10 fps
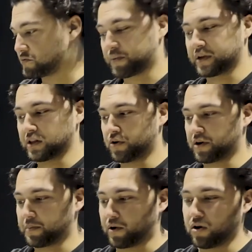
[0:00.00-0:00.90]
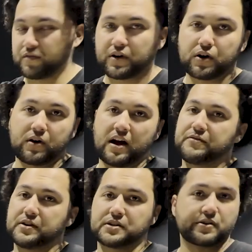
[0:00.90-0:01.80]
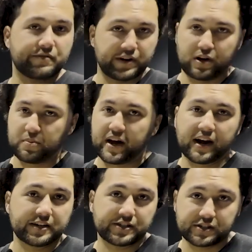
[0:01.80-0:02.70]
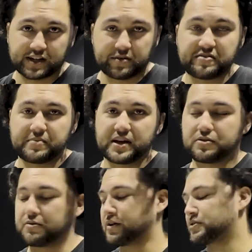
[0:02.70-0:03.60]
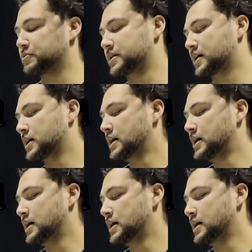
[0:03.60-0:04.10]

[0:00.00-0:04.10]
is where we load up all of our graphics or video packages that we've made throughout the week.